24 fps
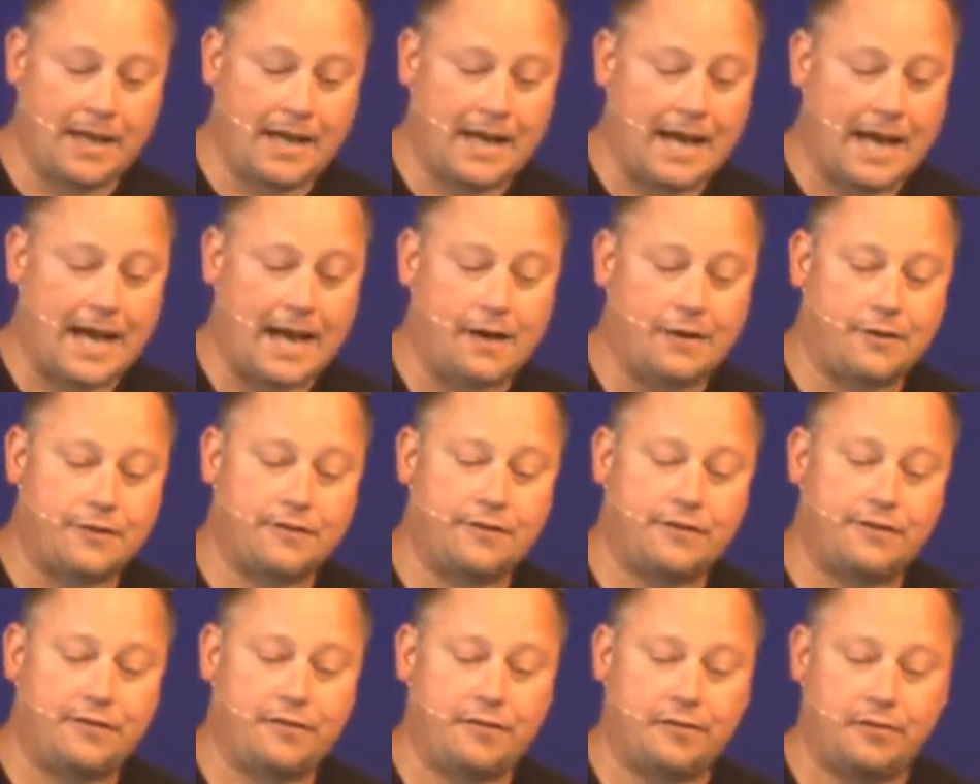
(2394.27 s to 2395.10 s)
out of
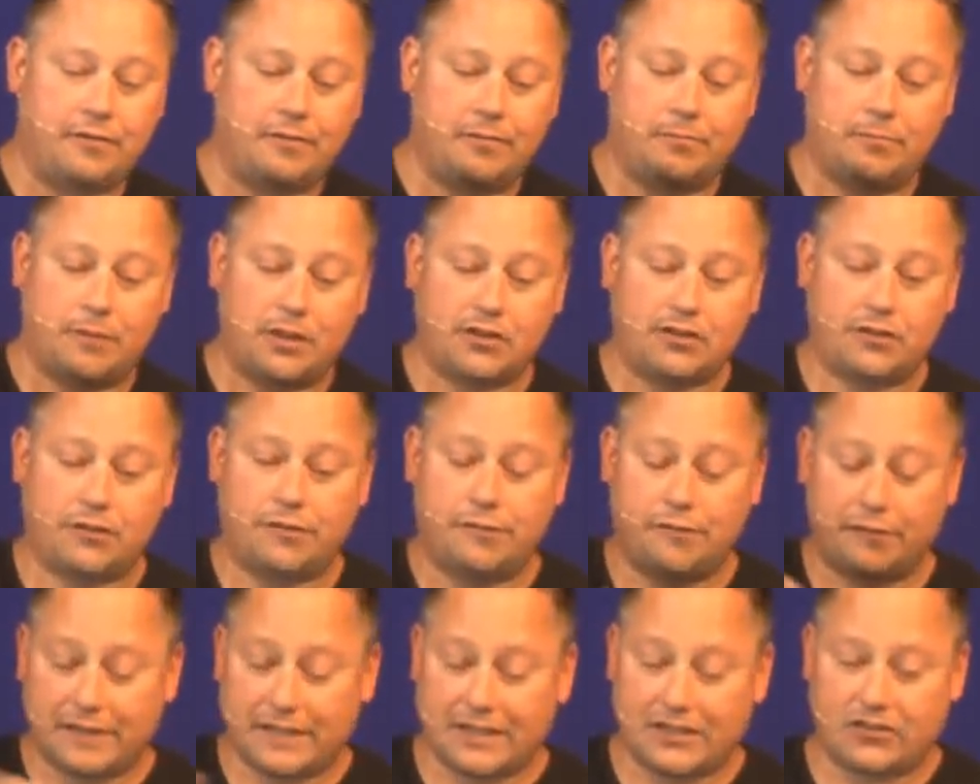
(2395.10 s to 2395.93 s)
much
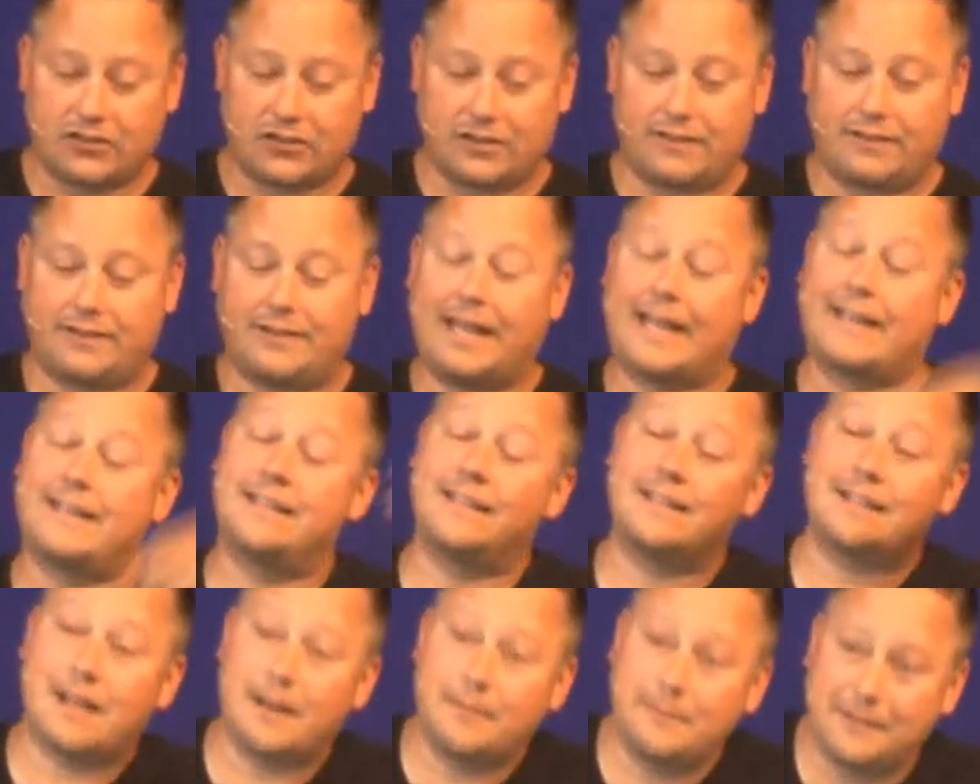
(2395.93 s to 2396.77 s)
affliction, I didn't
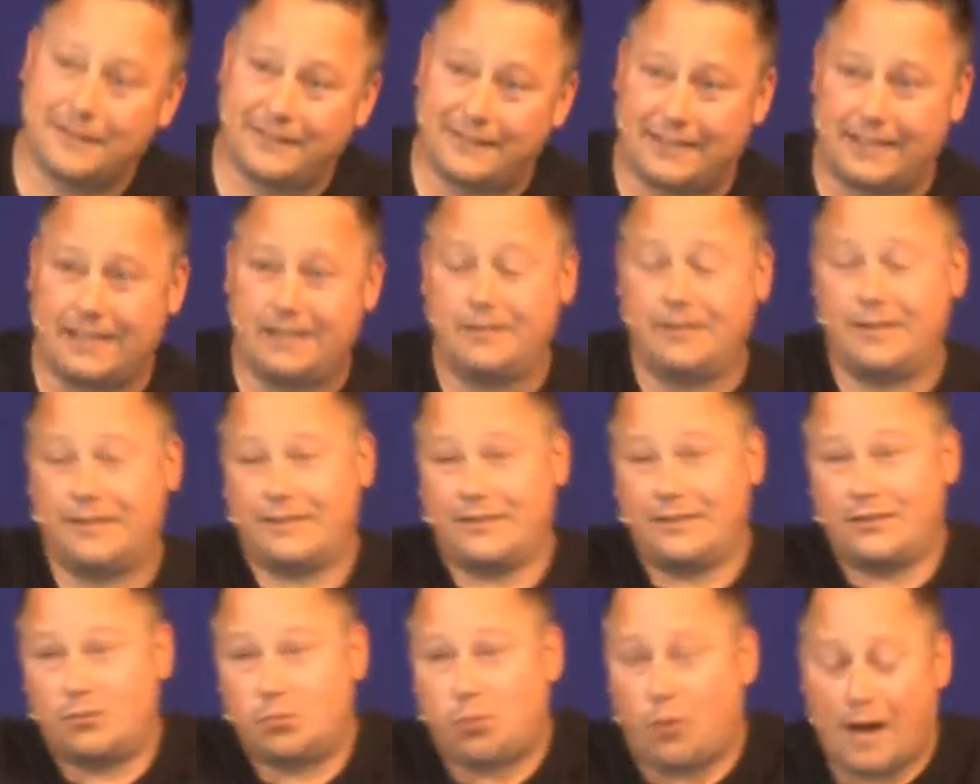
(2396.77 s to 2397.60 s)
come and see you. This
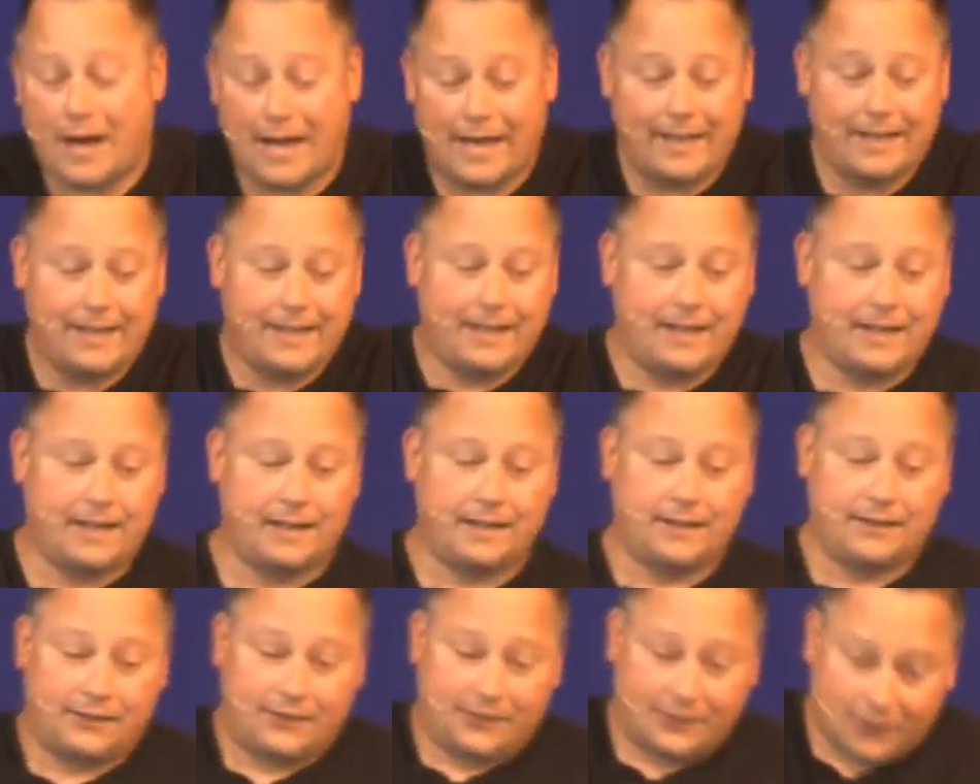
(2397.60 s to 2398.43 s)
is why.
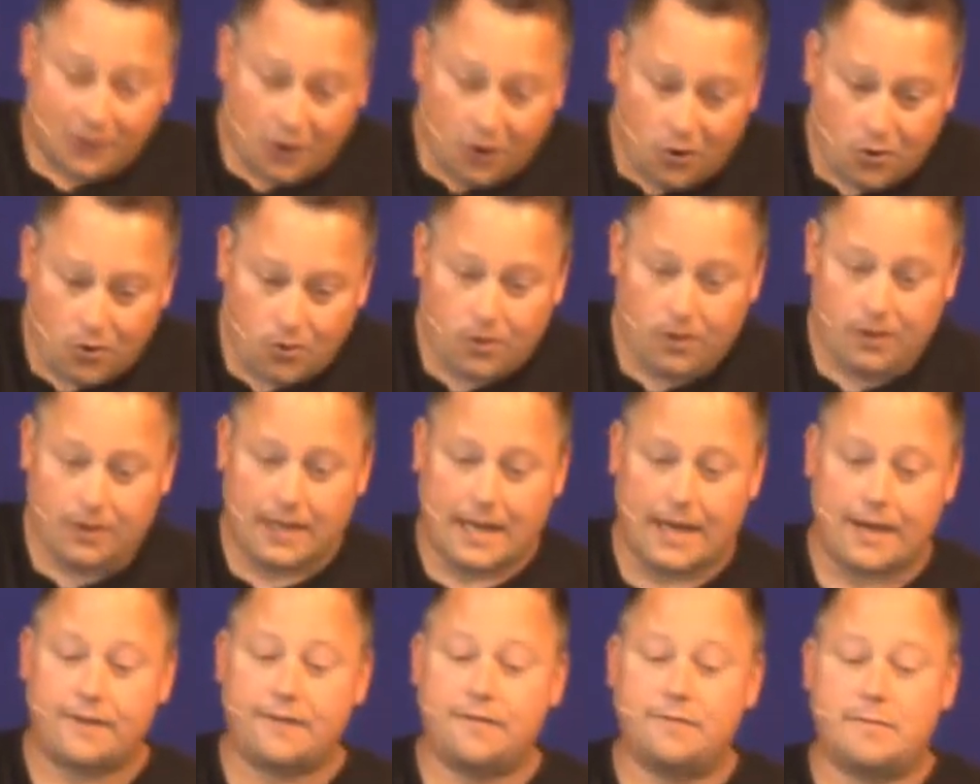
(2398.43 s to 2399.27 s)
So,
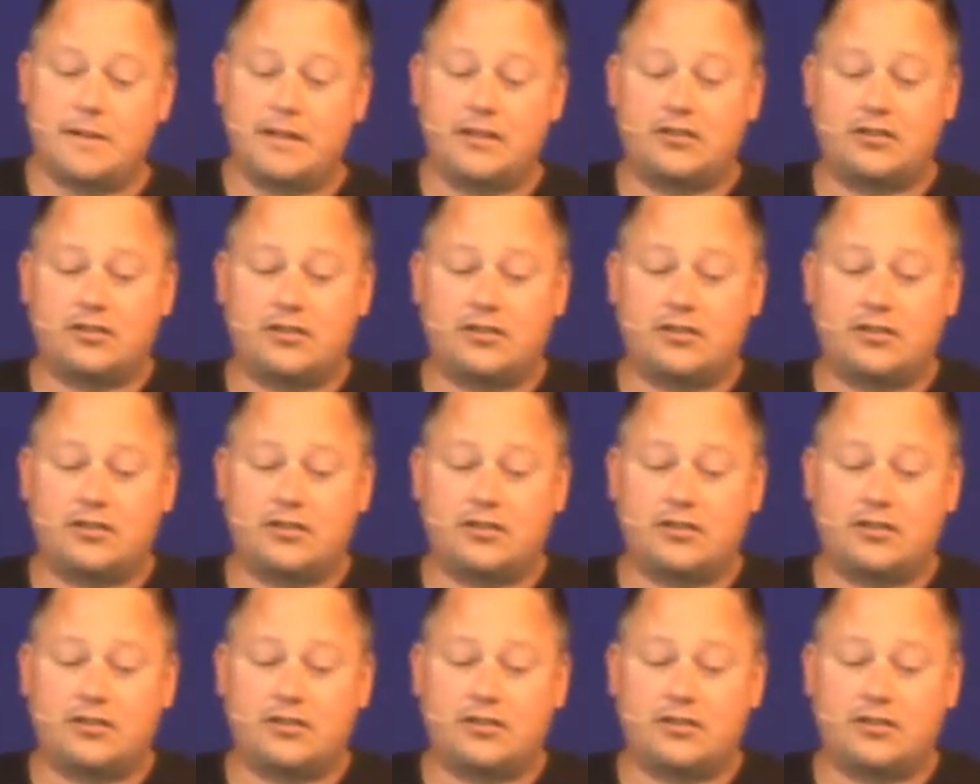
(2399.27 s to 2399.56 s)
out of much